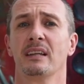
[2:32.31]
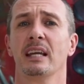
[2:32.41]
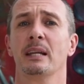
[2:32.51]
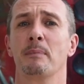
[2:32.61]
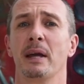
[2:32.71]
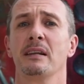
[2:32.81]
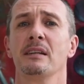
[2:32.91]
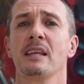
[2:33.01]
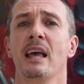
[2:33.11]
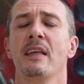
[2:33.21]
It
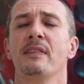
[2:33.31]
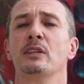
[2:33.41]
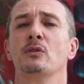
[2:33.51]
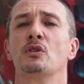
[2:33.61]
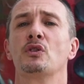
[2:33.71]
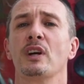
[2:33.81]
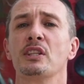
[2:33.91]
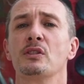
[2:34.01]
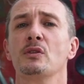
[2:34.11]
matters that you trust